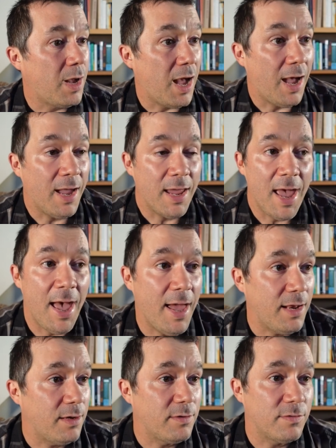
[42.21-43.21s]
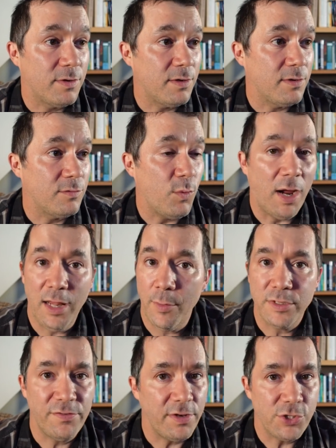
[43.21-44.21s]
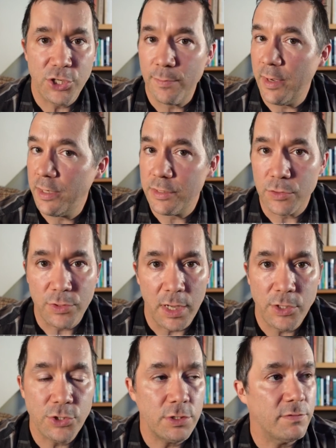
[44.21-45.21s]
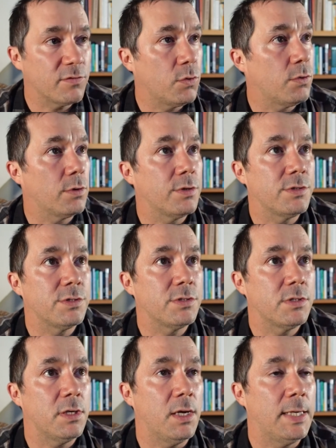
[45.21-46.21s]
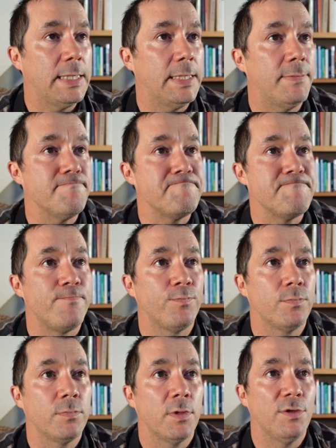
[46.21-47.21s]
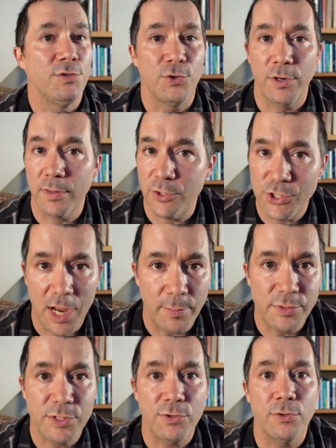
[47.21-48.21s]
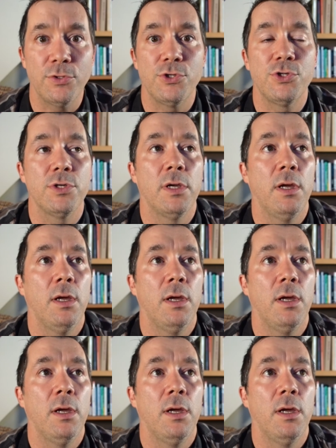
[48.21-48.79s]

I had it while I was finishing my dissertation, of course, during the job search.